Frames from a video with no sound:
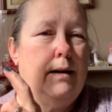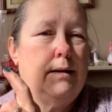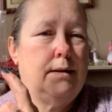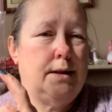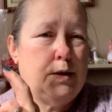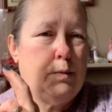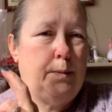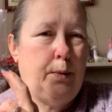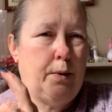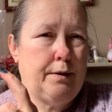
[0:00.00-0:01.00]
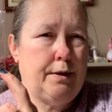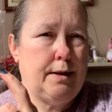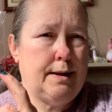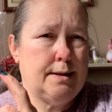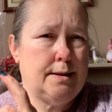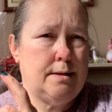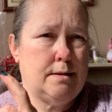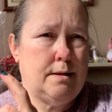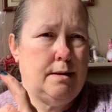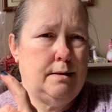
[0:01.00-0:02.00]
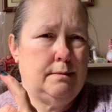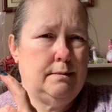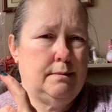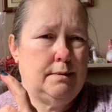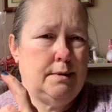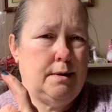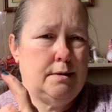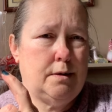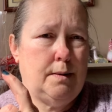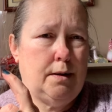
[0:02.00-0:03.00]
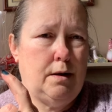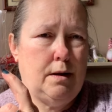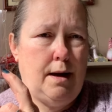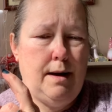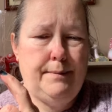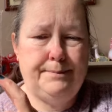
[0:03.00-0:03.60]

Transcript: this will be one of the things I start. So I got that.